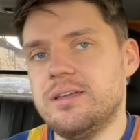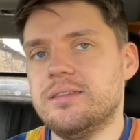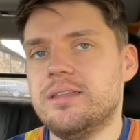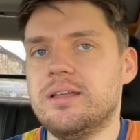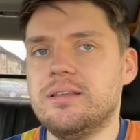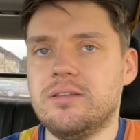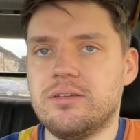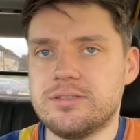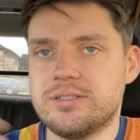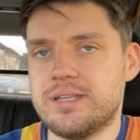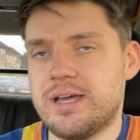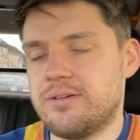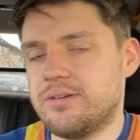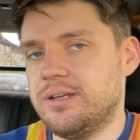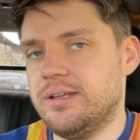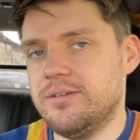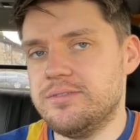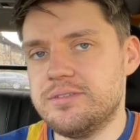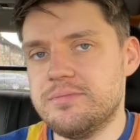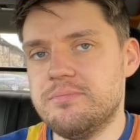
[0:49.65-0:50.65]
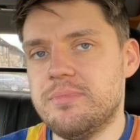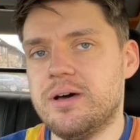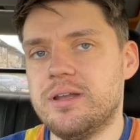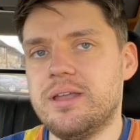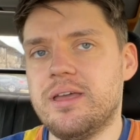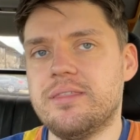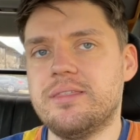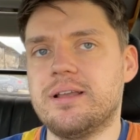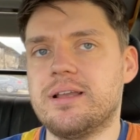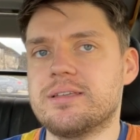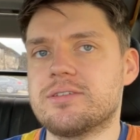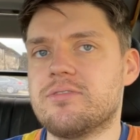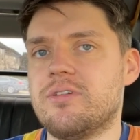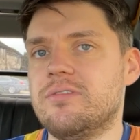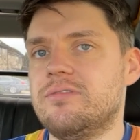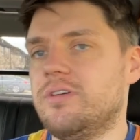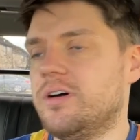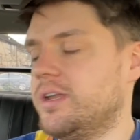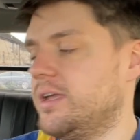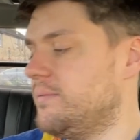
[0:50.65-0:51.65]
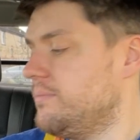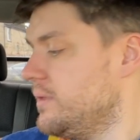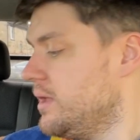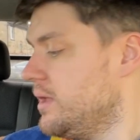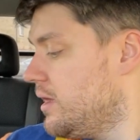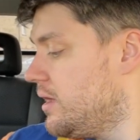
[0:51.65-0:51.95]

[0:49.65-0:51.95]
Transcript: and they lost Audi loads of money. I think that's quite funny.